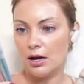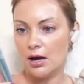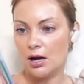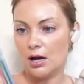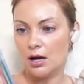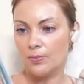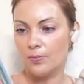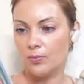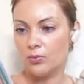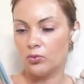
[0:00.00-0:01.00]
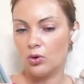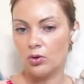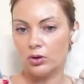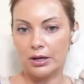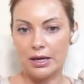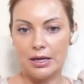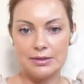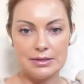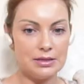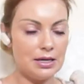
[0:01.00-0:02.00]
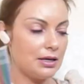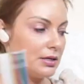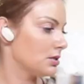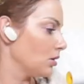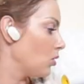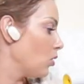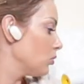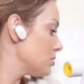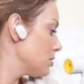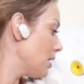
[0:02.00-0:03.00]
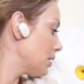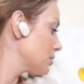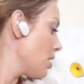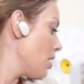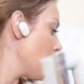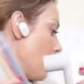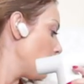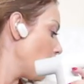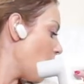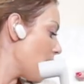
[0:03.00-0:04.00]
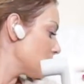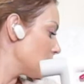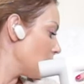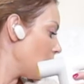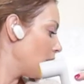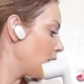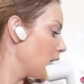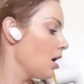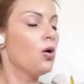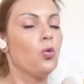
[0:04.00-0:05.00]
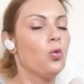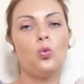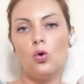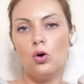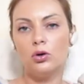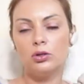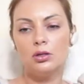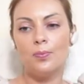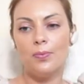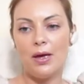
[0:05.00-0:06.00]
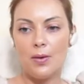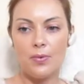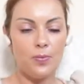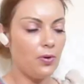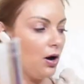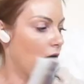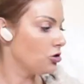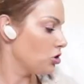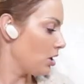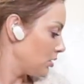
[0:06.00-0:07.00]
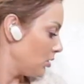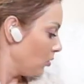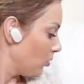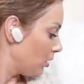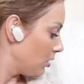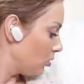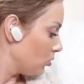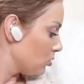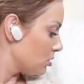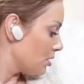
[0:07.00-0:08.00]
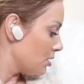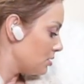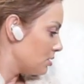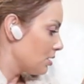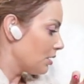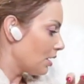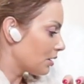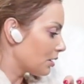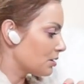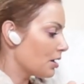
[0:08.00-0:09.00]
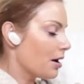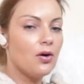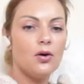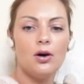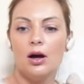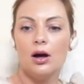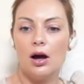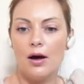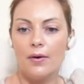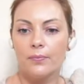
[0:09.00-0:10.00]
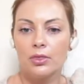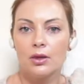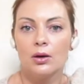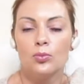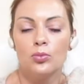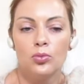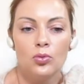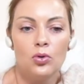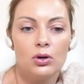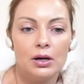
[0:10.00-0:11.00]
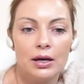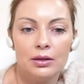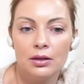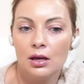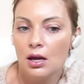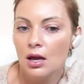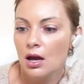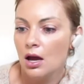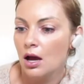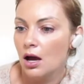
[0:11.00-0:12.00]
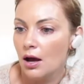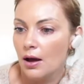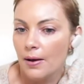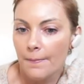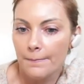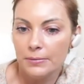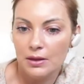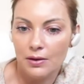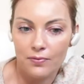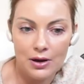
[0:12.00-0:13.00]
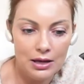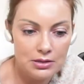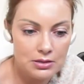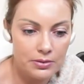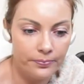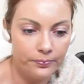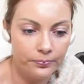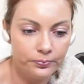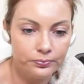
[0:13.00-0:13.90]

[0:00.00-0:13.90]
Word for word: clear, wool, green sticks, gold sticks, plastic, wood, paper project. You can use this textile um, woven um, device.